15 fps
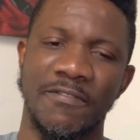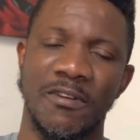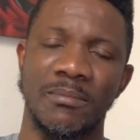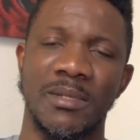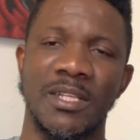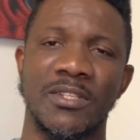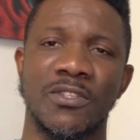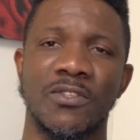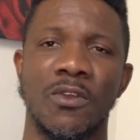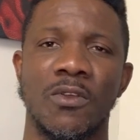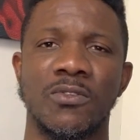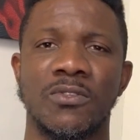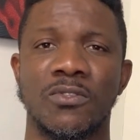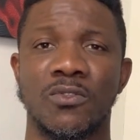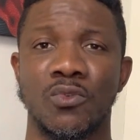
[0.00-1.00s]
from the
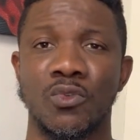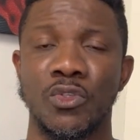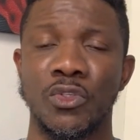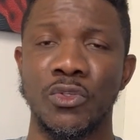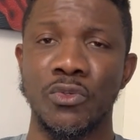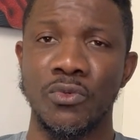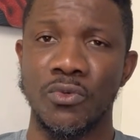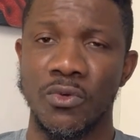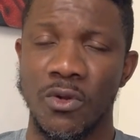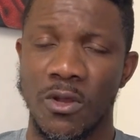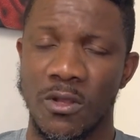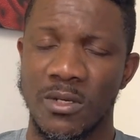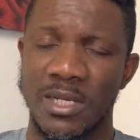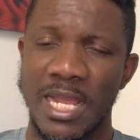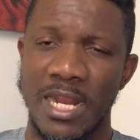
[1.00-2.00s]
source to you,
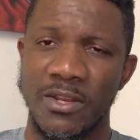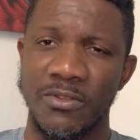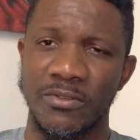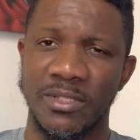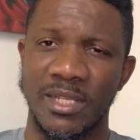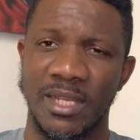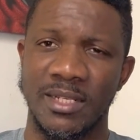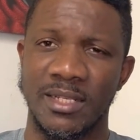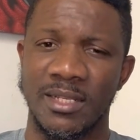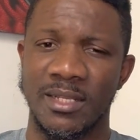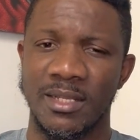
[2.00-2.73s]
undiluted.